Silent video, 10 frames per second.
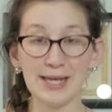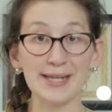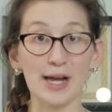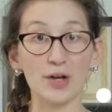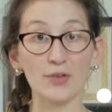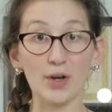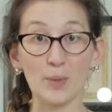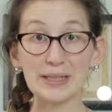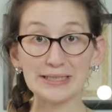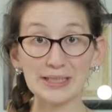Now there
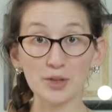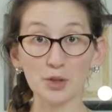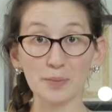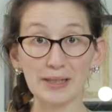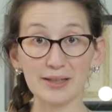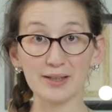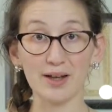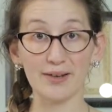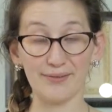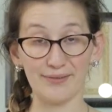was a little bit
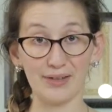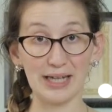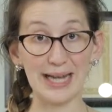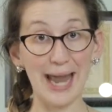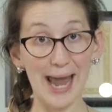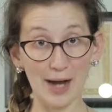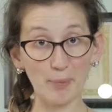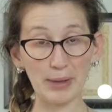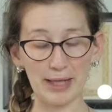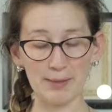of gap
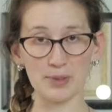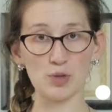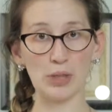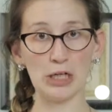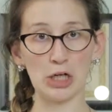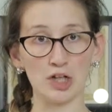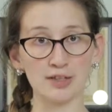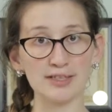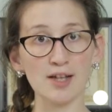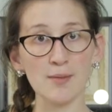in between her
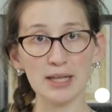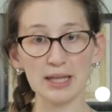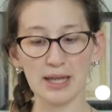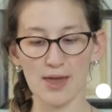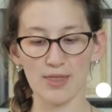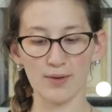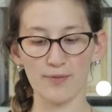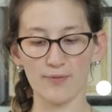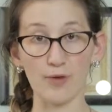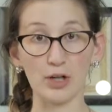stomach and the
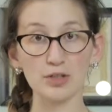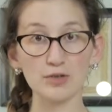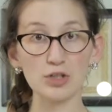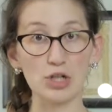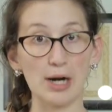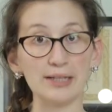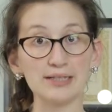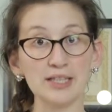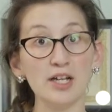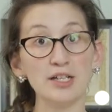front of the dress,